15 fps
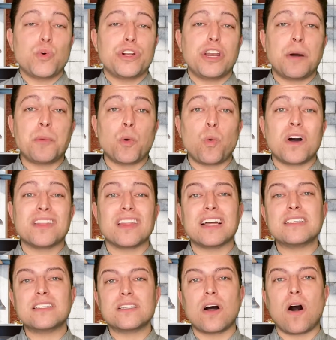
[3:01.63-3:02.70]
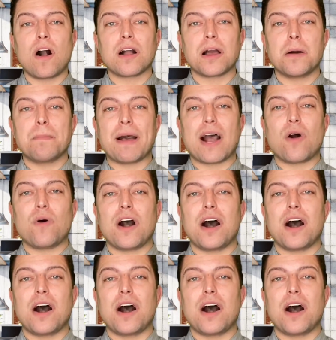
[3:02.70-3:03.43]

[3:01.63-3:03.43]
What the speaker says: number one, let's talk about